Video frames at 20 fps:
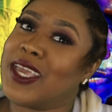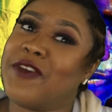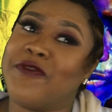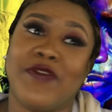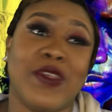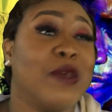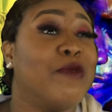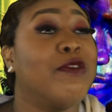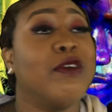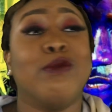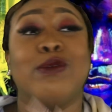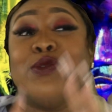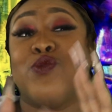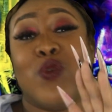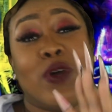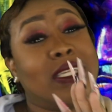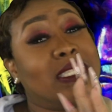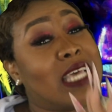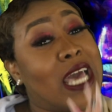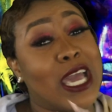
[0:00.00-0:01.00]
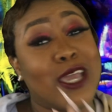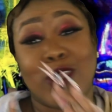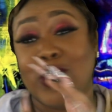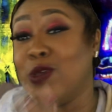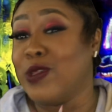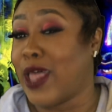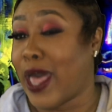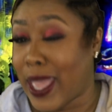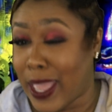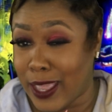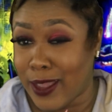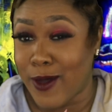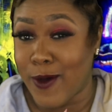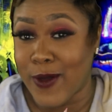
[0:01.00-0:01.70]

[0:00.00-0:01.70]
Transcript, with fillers: if, if it was one time you like,